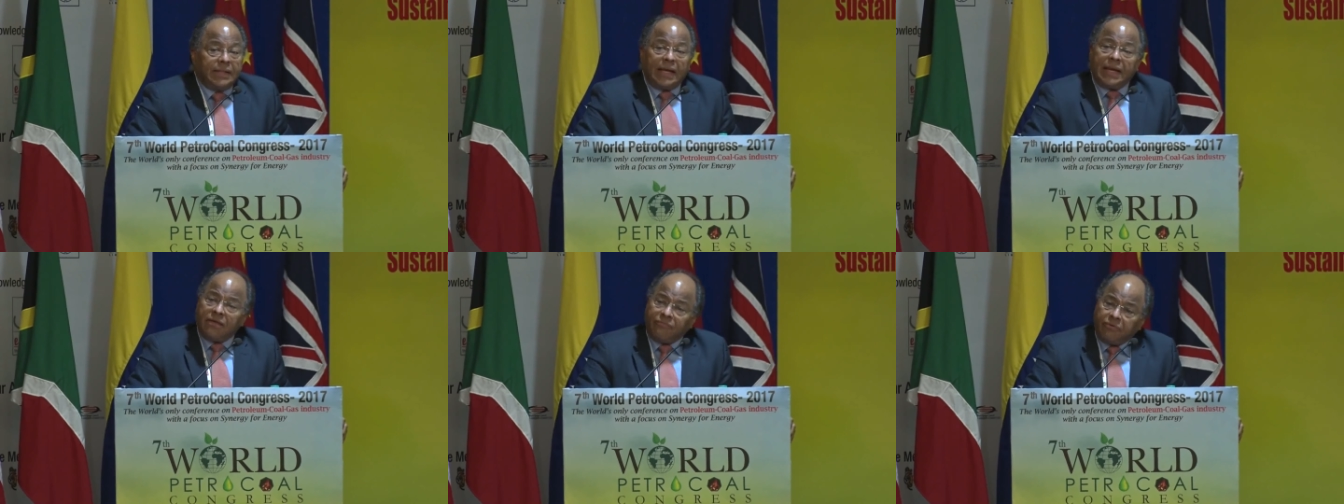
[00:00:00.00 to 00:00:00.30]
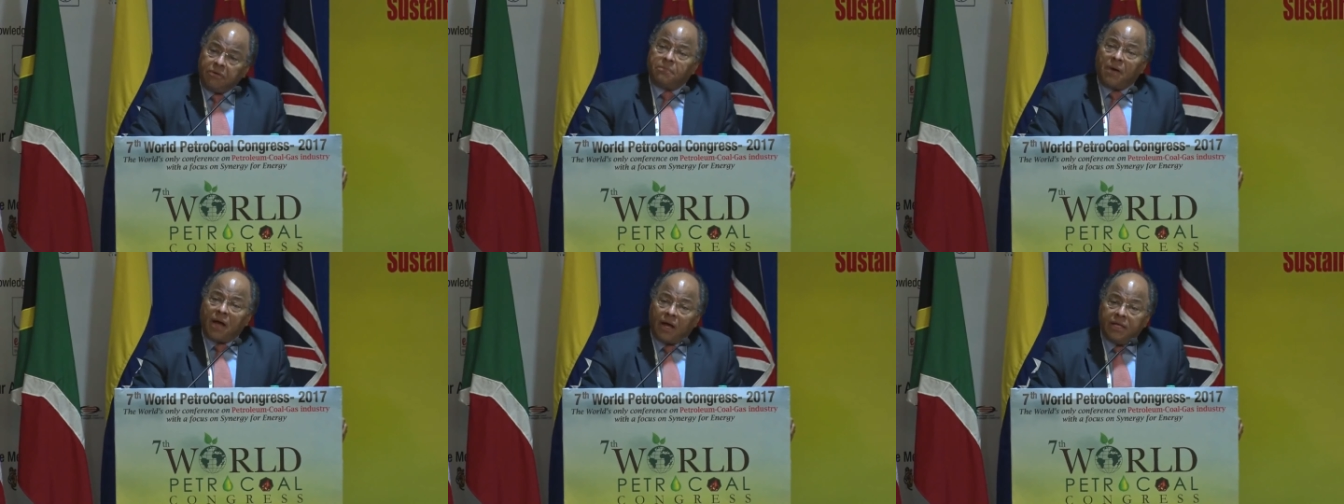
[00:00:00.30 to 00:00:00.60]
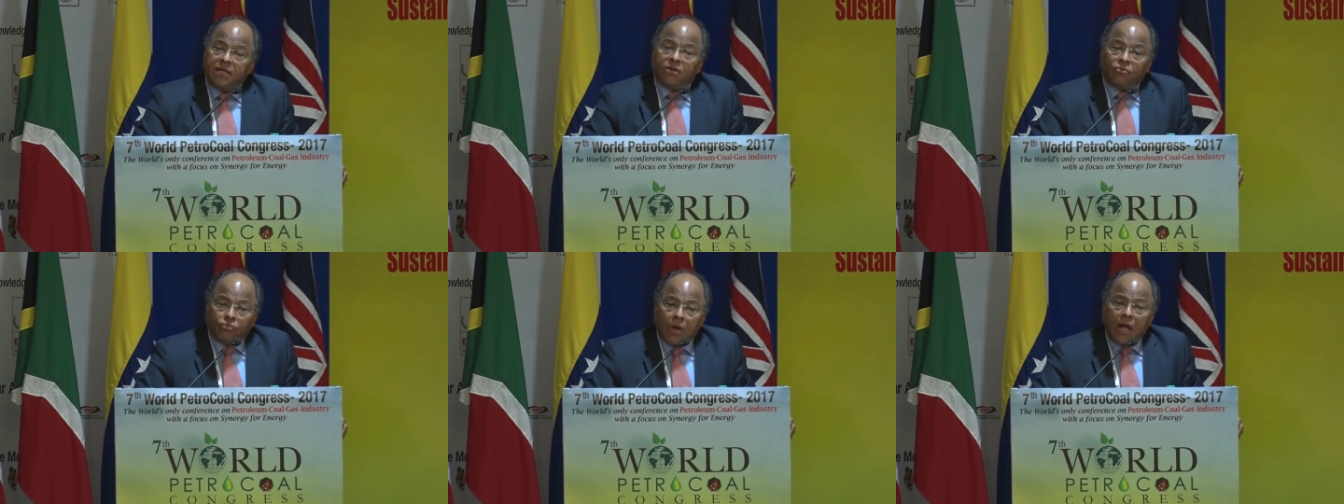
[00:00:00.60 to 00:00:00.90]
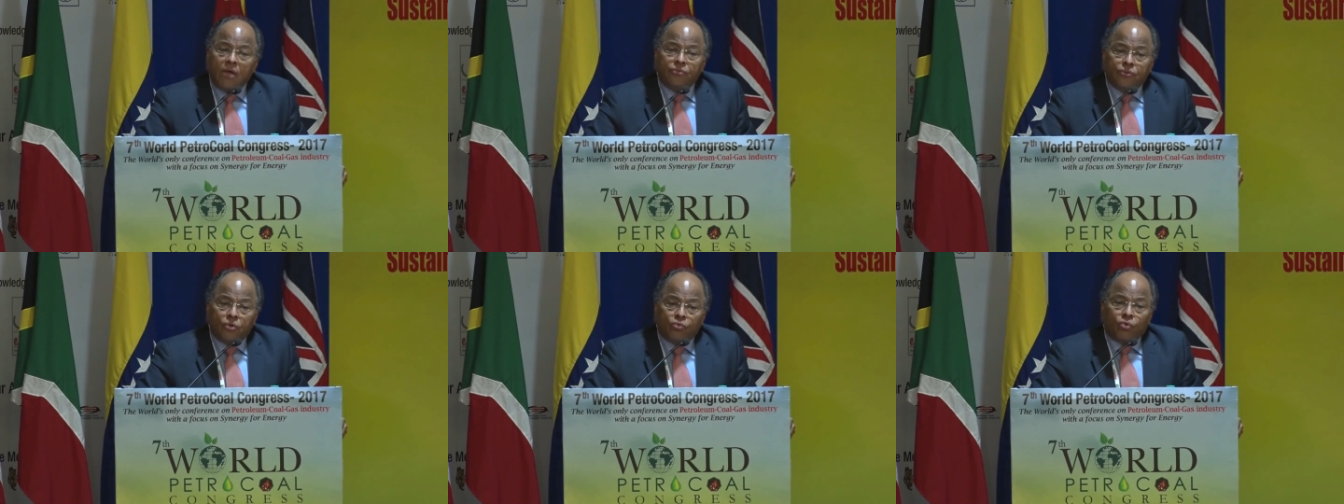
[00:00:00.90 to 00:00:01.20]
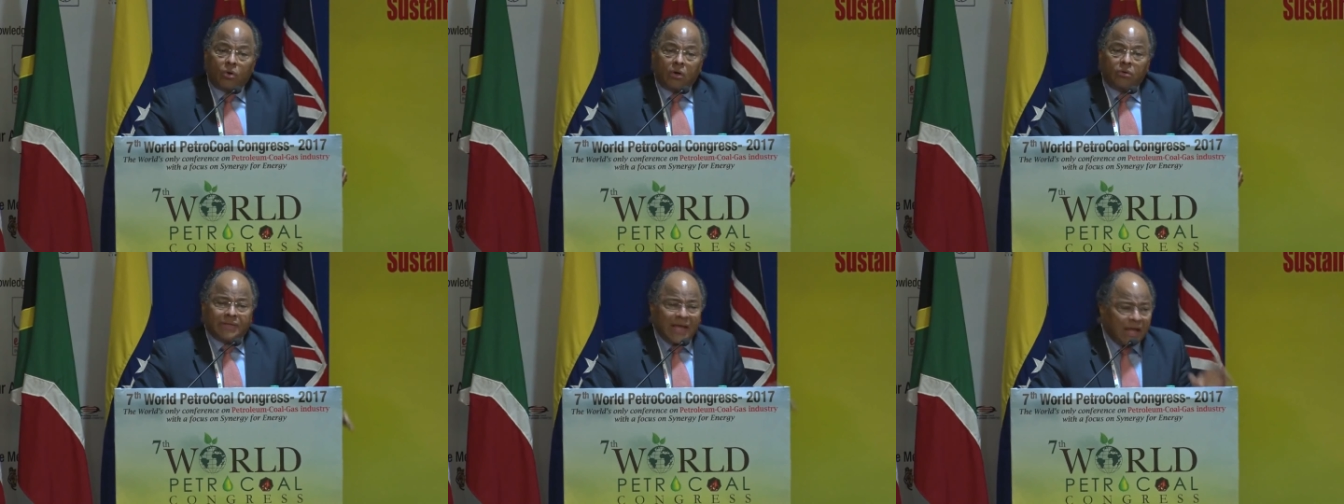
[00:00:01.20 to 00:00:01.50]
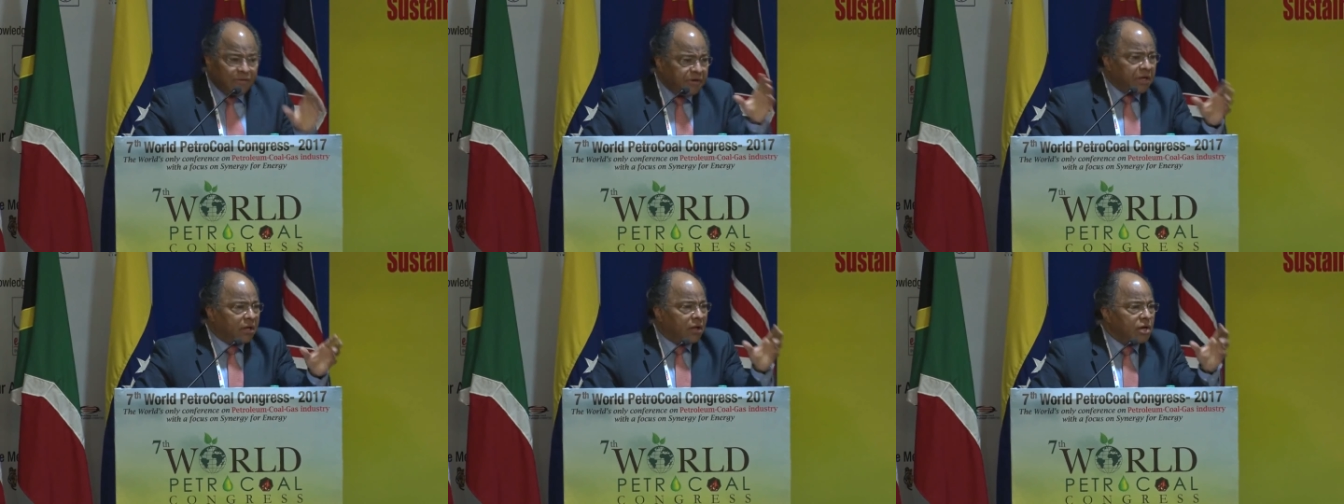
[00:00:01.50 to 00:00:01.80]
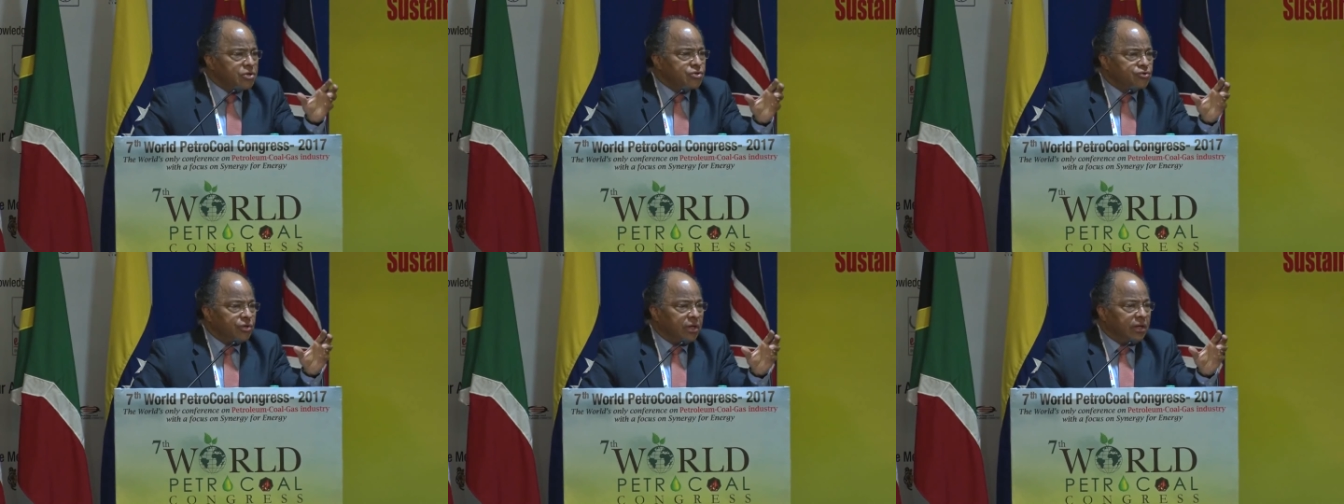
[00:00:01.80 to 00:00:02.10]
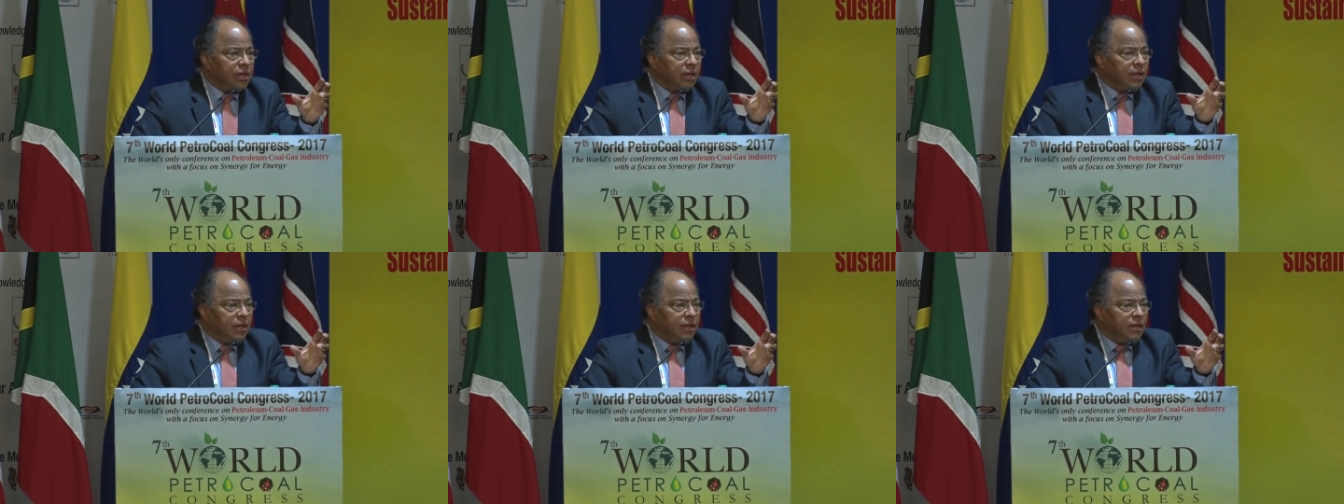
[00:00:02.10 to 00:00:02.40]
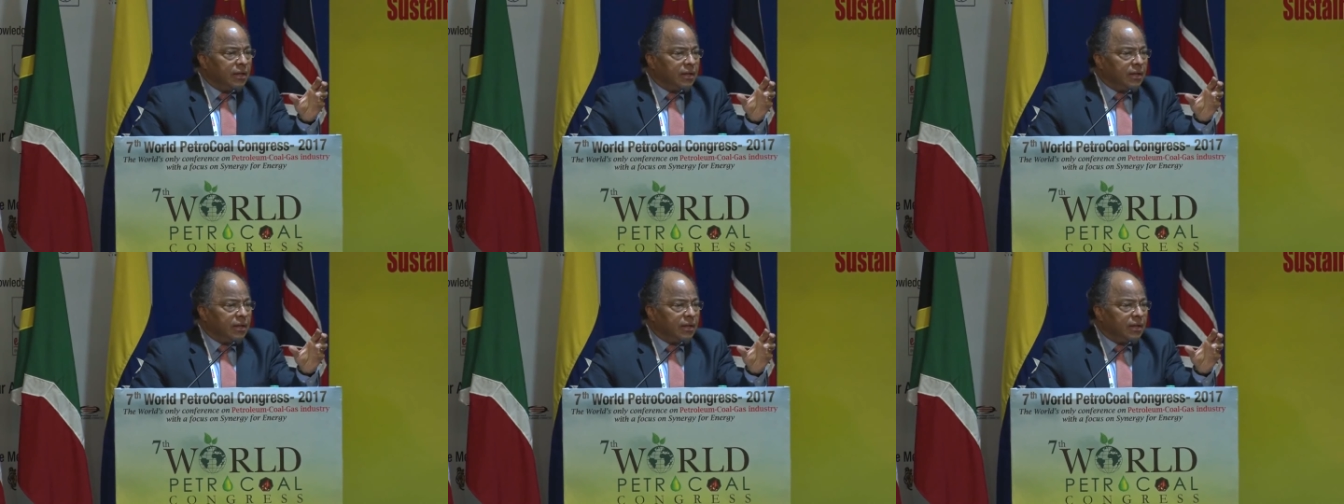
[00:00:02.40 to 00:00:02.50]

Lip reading: that everybody around the world, every country,